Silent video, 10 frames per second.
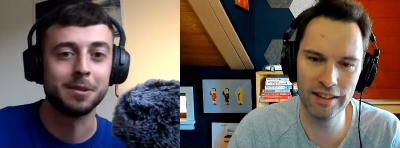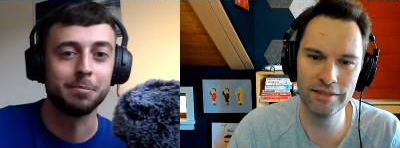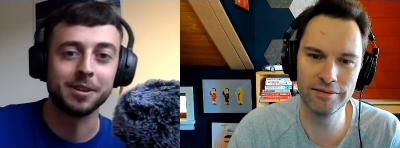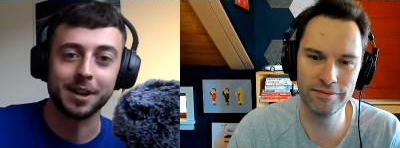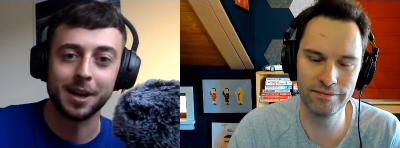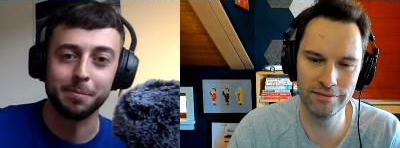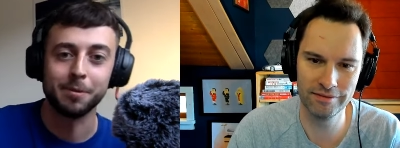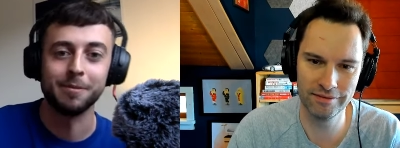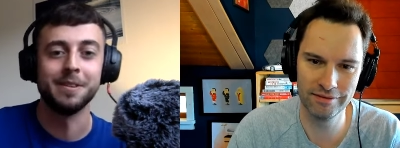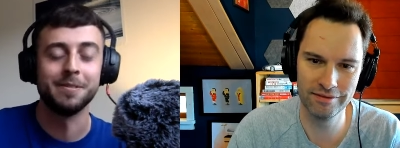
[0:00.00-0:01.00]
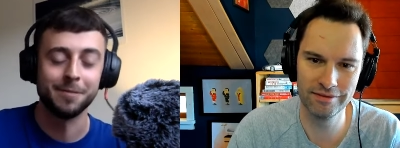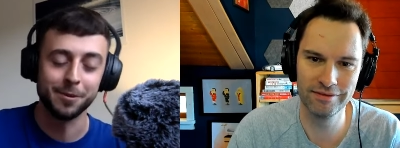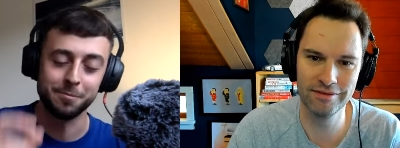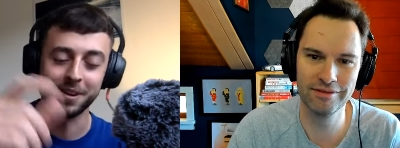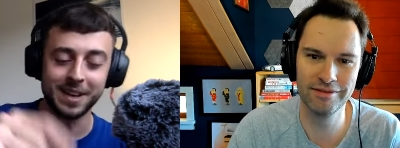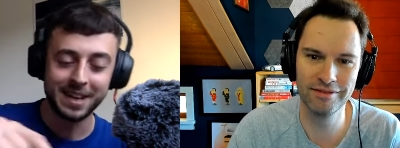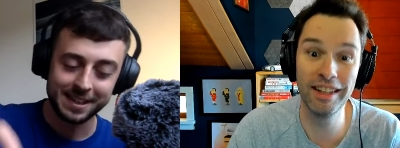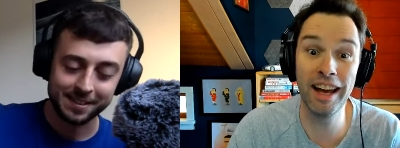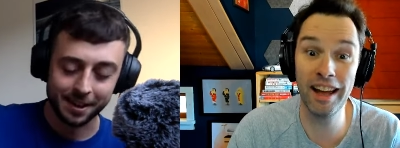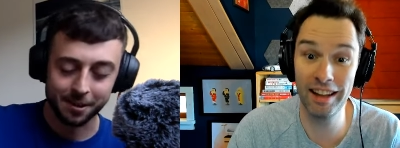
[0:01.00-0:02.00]
Speaker 1: in the British Library reading room, and
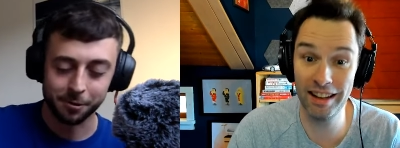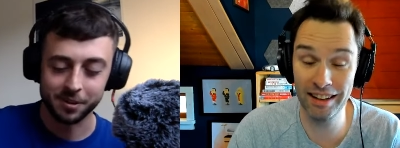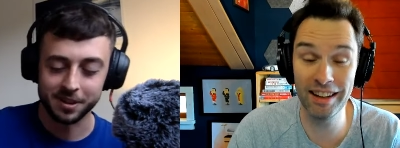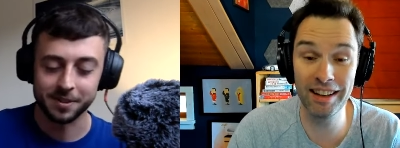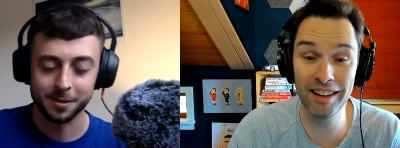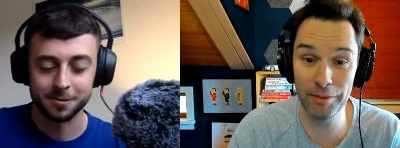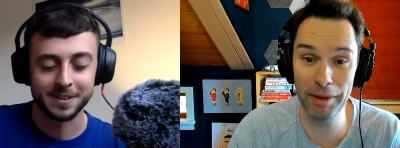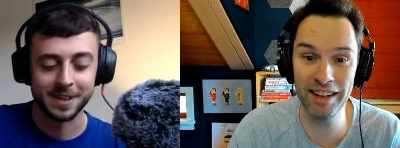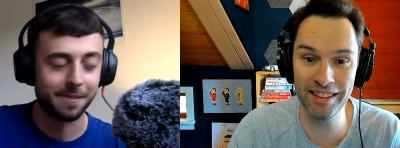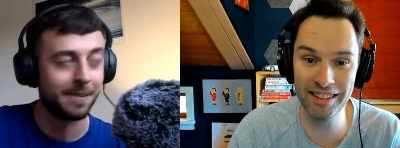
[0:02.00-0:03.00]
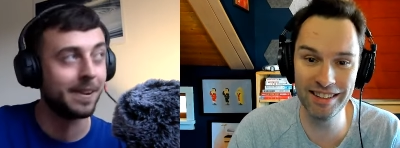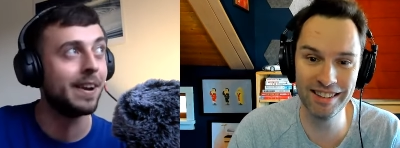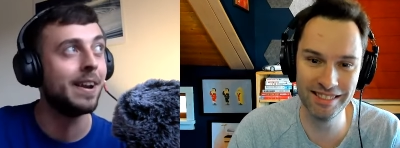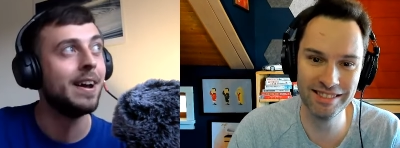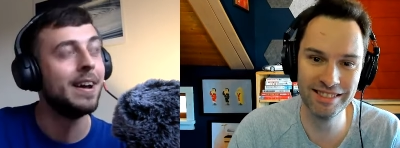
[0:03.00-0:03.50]
taking all these notes down.